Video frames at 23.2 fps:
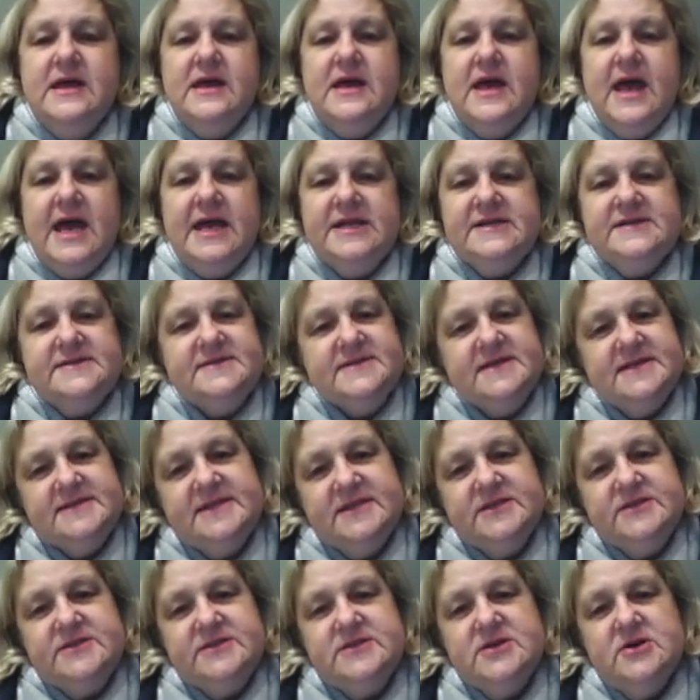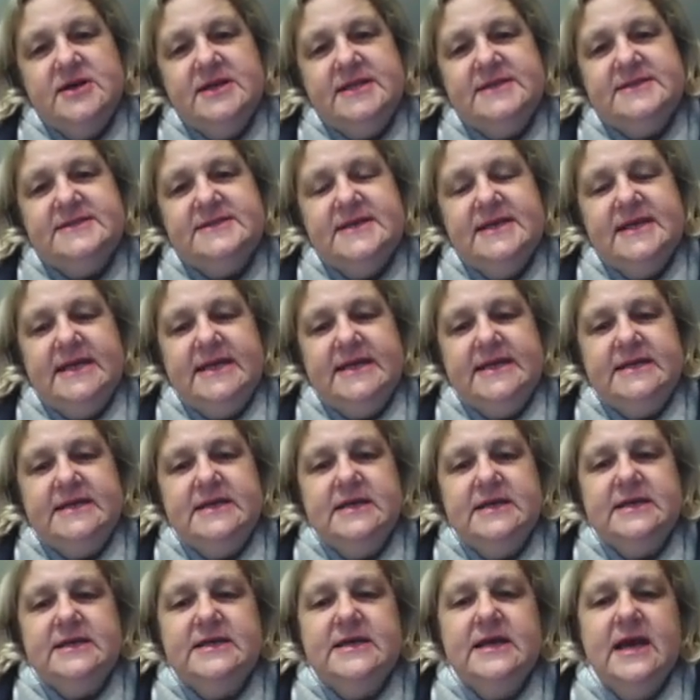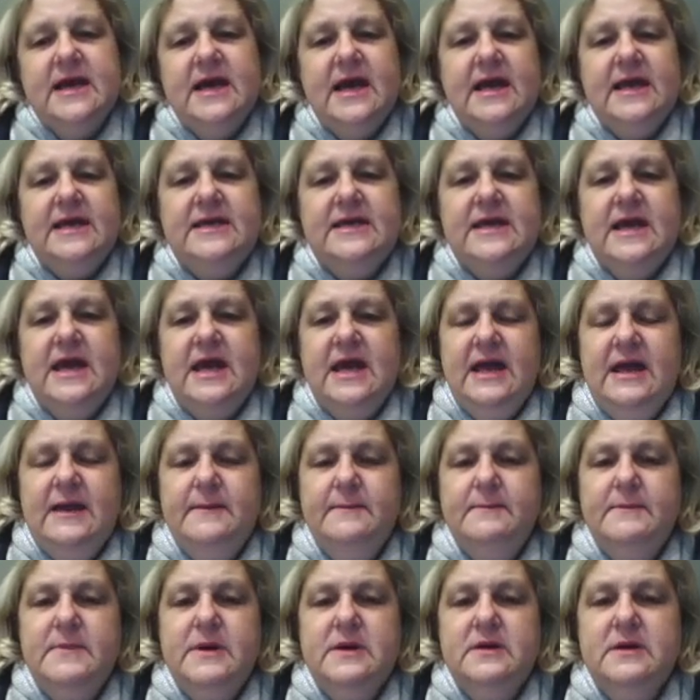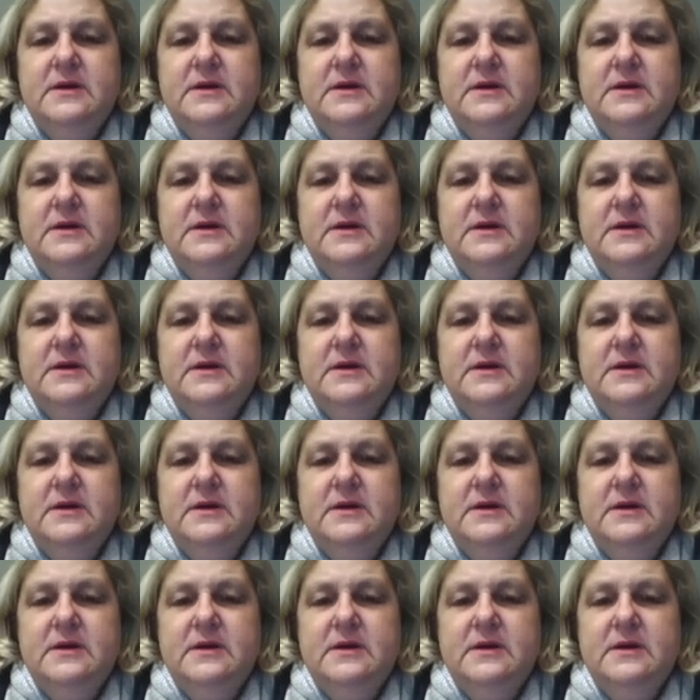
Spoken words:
and it says 19 km.